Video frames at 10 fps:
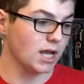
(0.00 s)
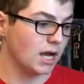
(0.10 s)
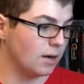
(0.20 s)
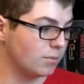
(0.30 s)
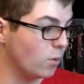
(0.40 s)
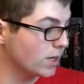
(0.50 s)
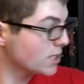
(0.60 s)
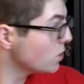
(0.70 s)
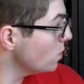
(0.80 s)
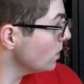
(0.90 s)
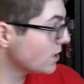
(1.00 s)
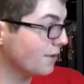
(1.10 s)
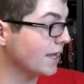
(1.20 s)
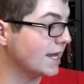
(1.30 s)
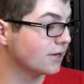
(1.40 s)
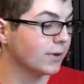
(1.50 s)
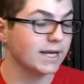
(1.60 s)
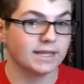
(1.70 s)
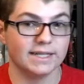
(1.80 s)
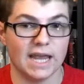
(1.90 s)
But what is cool is how they
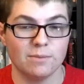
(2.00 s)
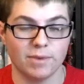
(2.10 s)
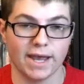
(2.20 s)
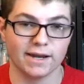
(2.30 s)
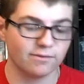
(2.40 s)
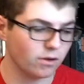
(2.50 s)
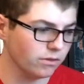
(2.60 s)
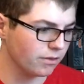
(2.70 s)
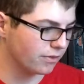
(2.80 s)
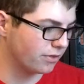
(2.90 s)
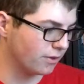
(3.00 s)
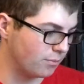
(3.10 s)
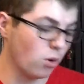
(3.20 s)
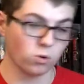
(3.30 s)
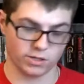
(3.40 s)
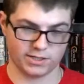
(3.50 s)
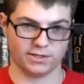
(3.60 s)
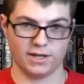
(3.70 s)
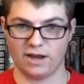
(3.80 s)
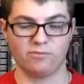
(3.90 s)
integrated the gamepad. Of all the ports
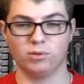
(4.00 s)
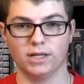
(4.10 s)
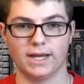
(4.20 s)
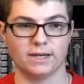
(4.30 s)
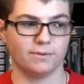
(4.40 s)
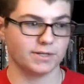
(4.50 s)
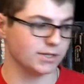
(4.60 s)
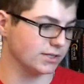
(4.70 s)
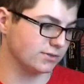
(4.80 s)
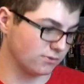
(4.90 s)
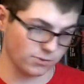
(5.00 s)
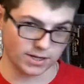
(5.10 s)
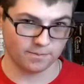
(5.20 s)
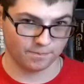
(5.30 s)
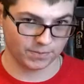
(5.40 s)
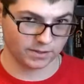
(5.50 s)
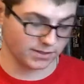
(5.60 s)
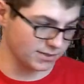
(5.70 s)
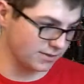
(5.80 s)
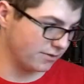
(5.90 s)
that I've played, which is 3,
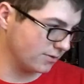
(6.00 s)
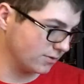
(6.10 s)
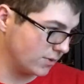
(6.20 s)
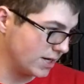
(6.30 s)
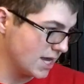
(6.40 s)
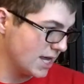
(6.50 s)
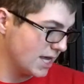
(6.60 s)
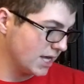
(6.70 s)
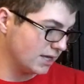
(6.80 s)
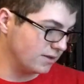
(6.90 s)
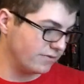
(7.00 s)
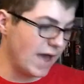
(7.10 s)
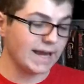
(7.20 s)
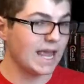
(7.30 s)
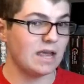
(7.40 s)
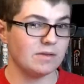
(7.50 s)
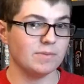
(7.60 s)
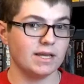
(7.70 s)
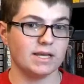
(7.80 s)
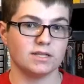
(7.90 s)
this is the 3rd one, that game
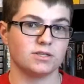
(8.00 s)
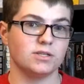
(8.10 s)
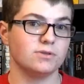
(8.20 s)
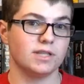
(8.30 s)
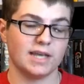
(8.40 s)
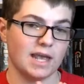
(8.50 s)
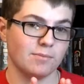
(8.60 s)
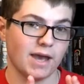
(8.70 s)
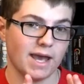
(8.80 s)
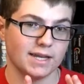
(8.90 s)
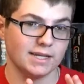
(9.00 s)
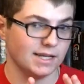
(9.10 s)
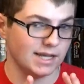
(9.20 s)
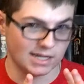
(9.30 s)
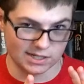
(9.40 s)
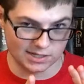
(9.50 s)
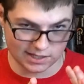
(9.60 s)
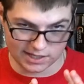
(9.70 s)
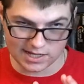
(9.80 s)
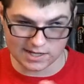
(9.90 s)
has used the gamepad
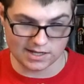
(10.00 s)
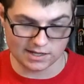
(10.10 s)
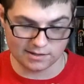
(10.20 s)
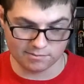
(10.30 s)
in the